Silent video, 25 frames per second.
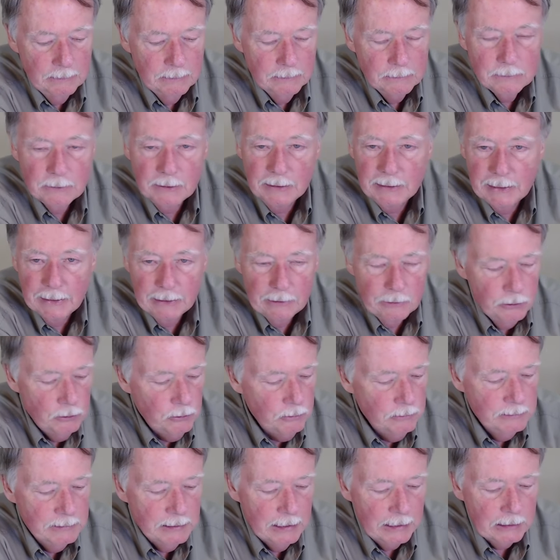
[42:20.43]
So again,
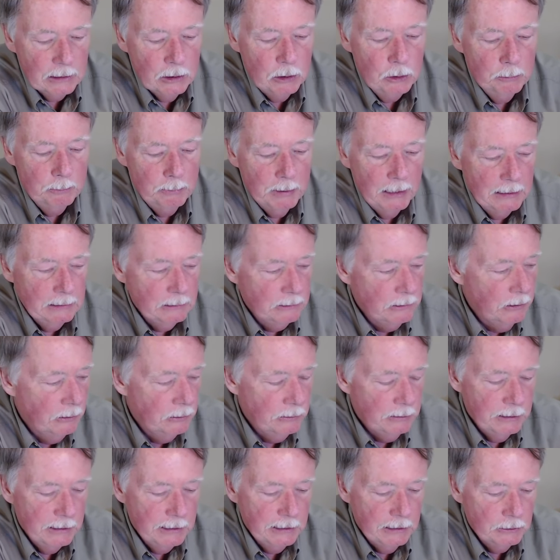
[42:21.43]
use that coupon
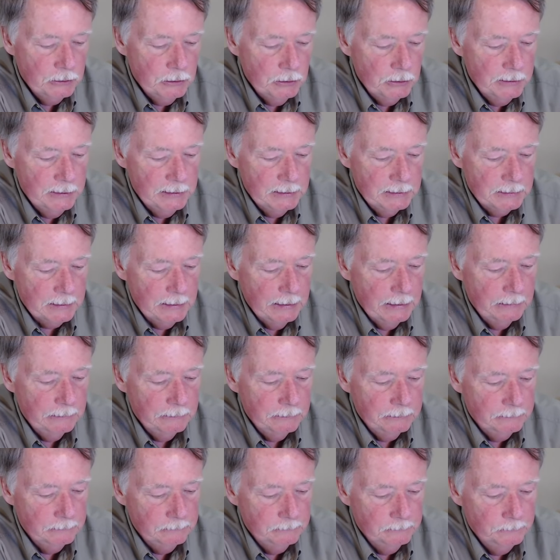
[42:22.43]
code to get your discount.
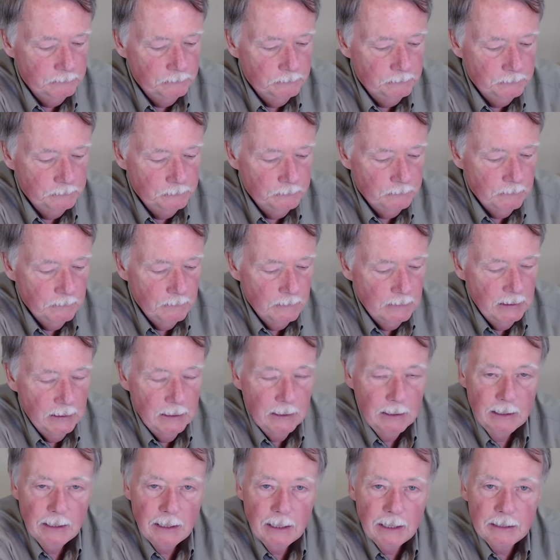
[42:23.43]

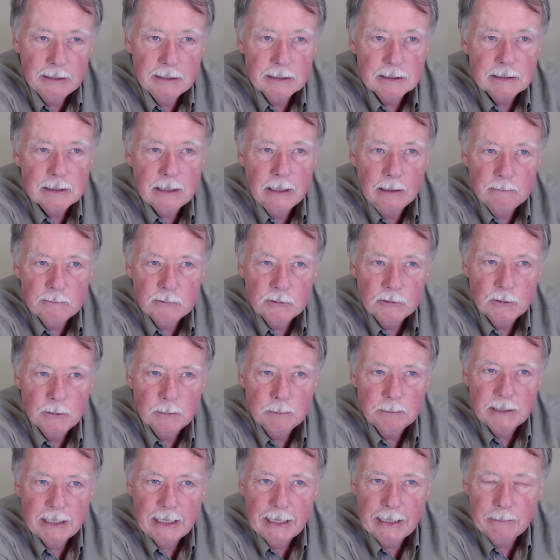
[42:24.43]
Uh, this comes
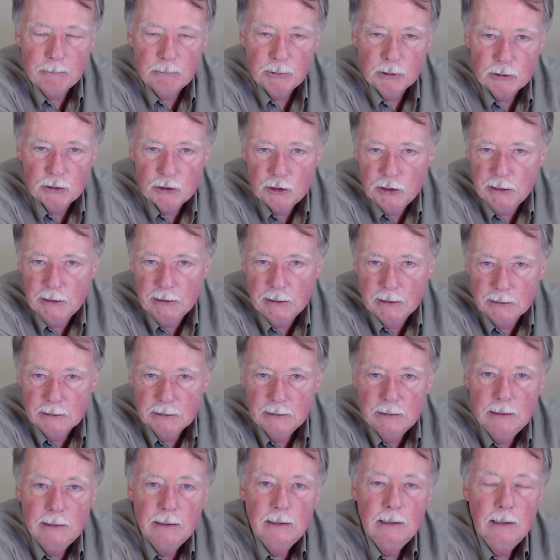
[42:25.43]
from Kampuchea.
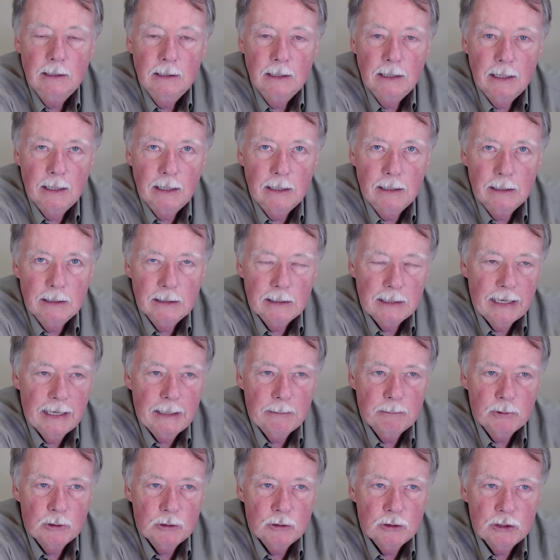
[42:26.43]
Uh,
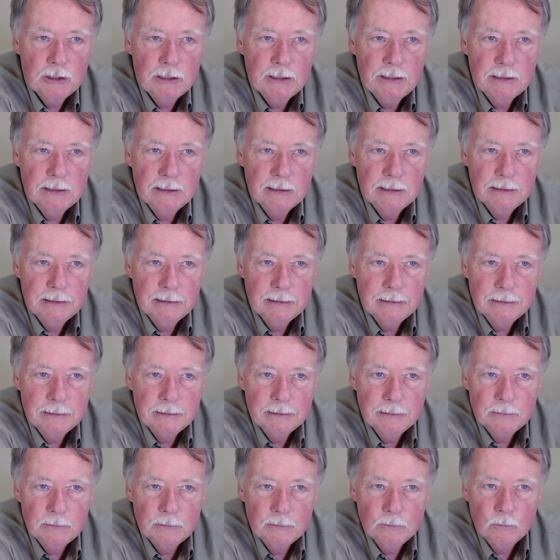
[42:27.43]

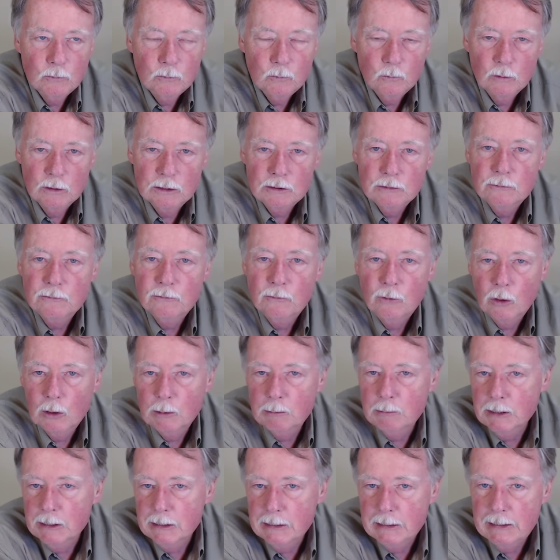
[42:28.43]
Kampuchea was
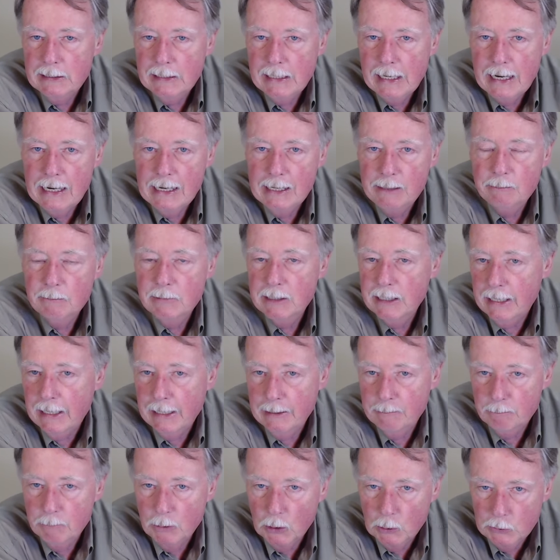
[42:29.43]
formerly named
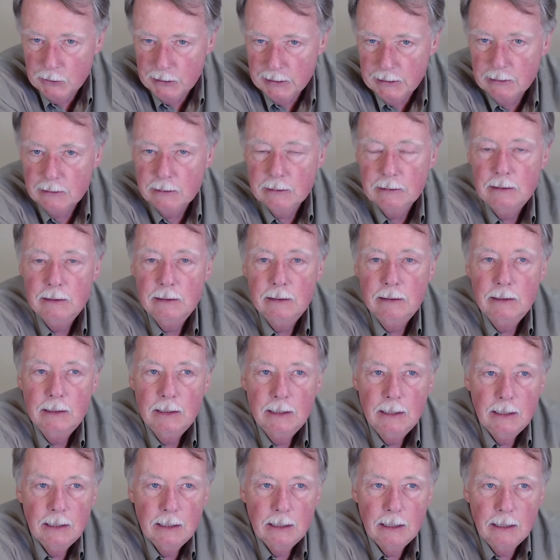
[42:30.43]
Cambodia.
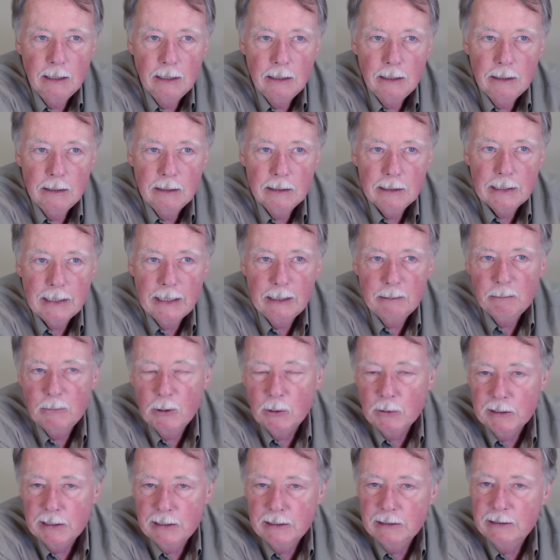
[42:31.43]
Uh,
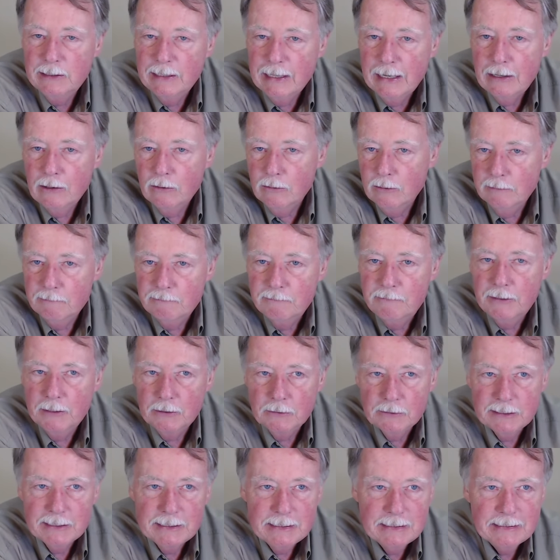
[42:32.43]
Cambodia now a
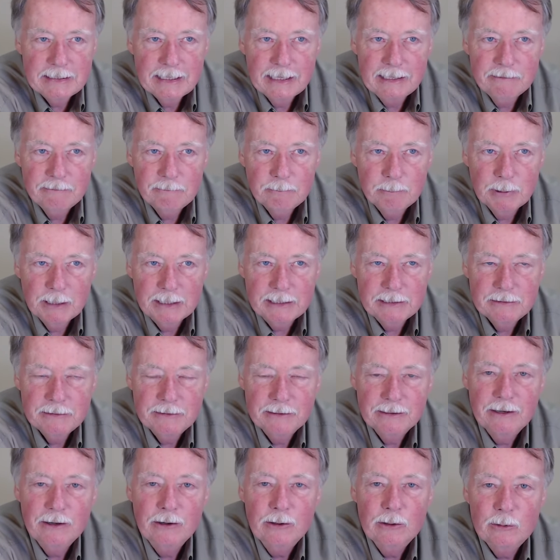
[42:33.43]
fairly safe place
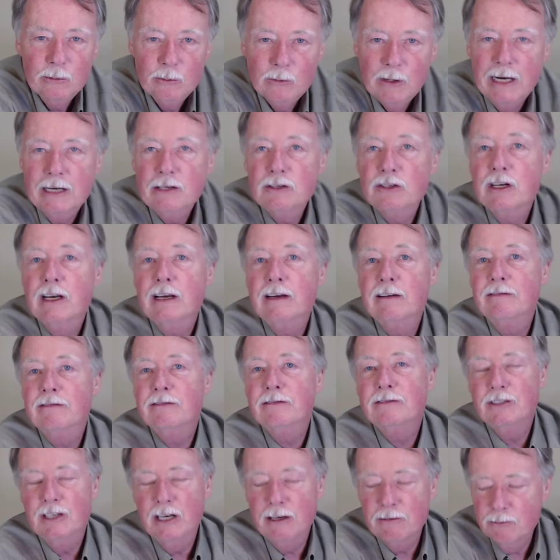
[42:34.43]
to go, right,
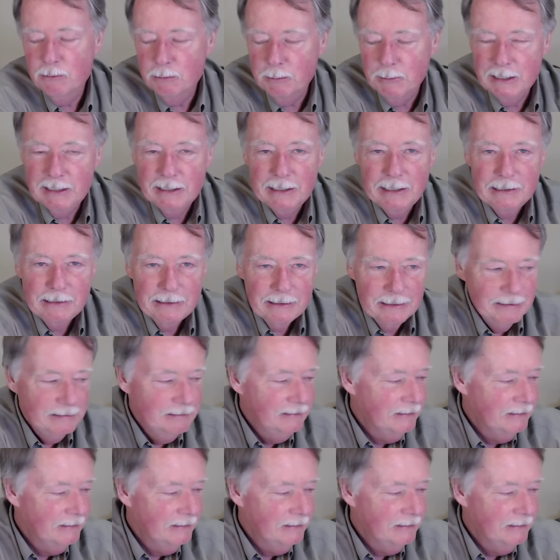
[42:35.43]
Jeff? Jeff's been there.